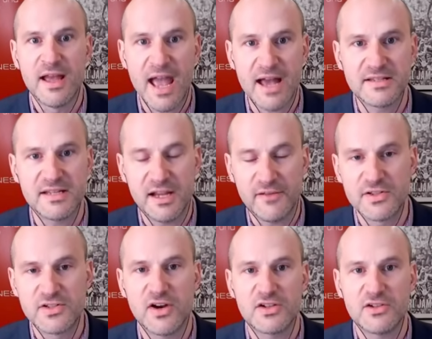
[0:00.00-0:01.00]
housing,
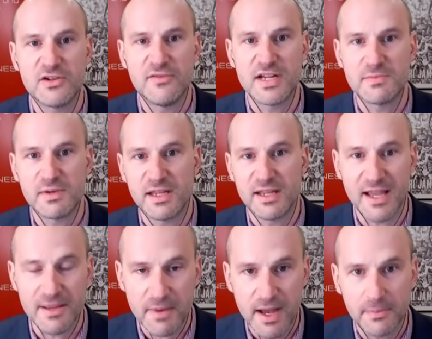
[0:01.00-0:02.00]
infrastructure investment can
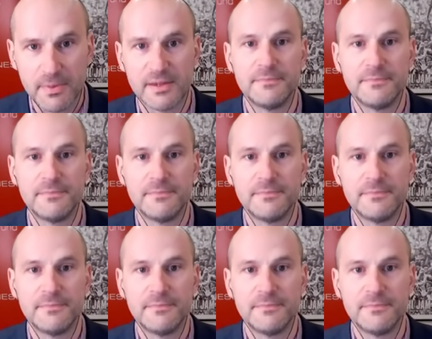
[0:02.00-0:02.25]
keep up.